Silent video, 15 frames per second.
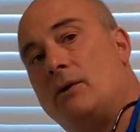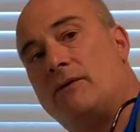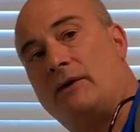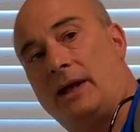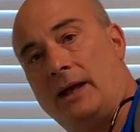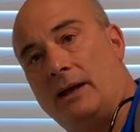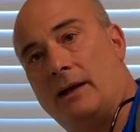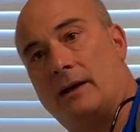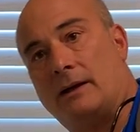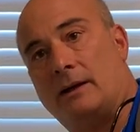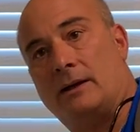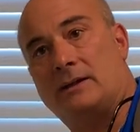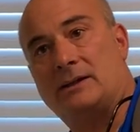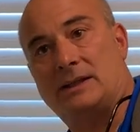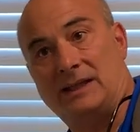over here
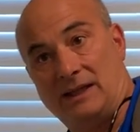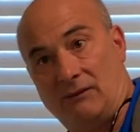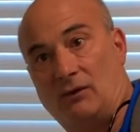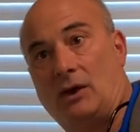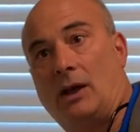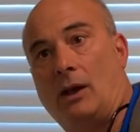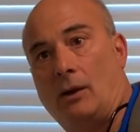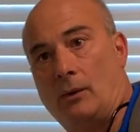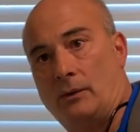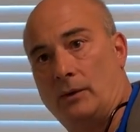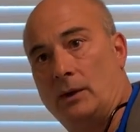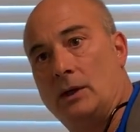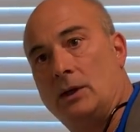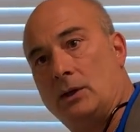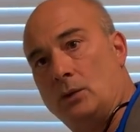is leave it alone.
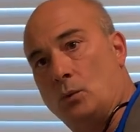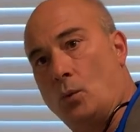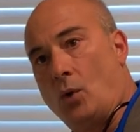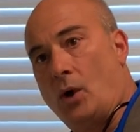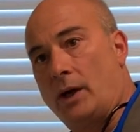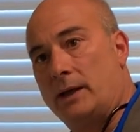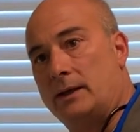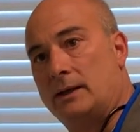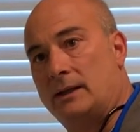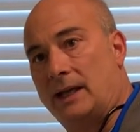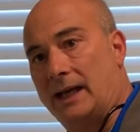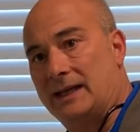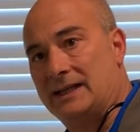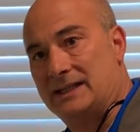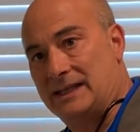You want
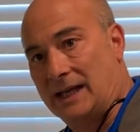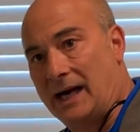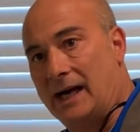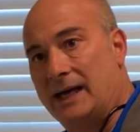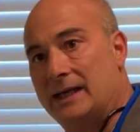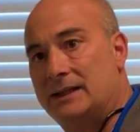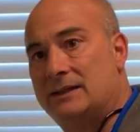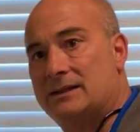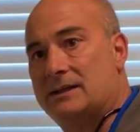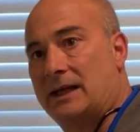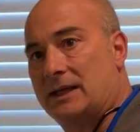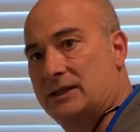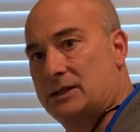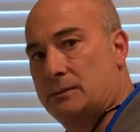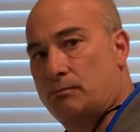that dye to
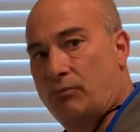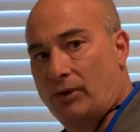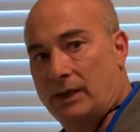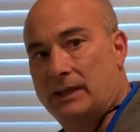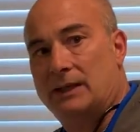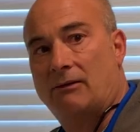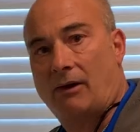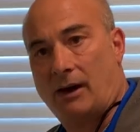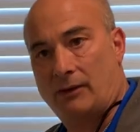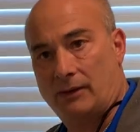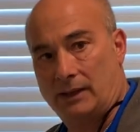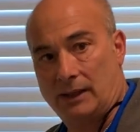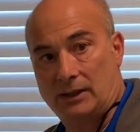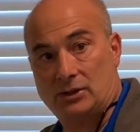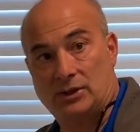start spreading around
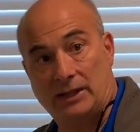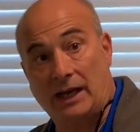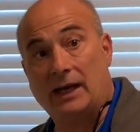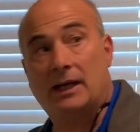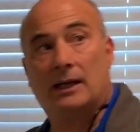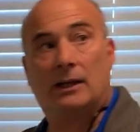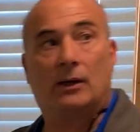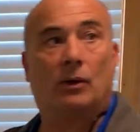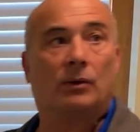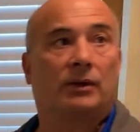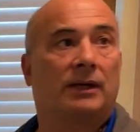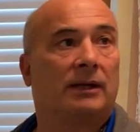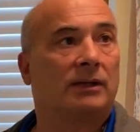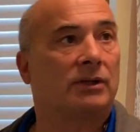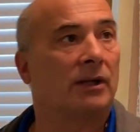in there. So now you're gonna go to
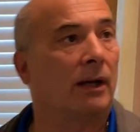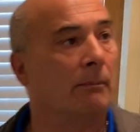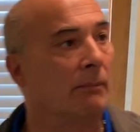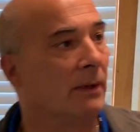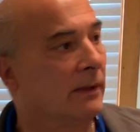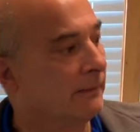the tub.